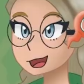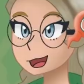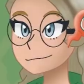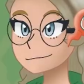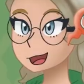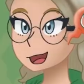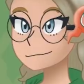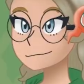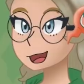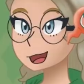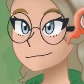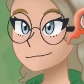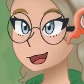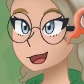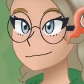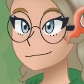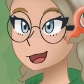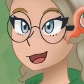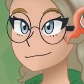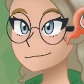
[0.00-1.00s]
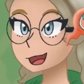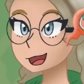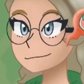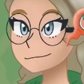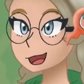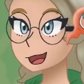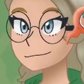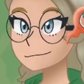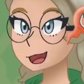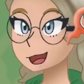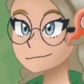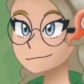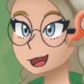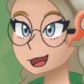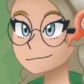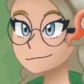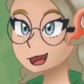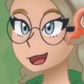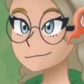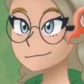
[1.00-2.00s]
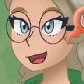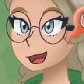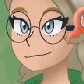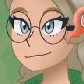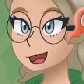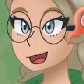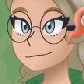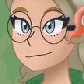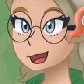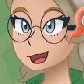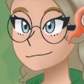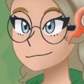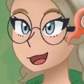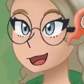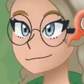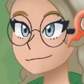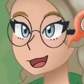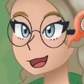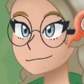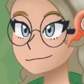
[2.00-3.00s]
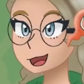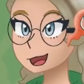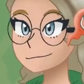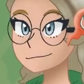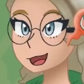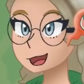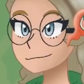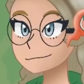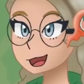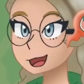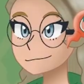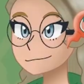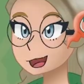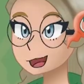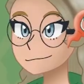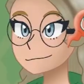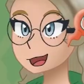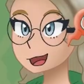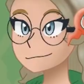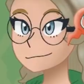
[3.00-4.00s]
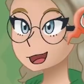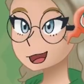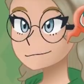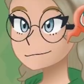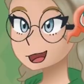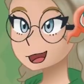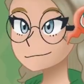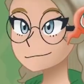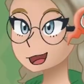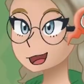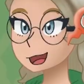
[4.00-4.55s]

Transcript: Using Quick Claw twice in one battle itself is already pretty good luck.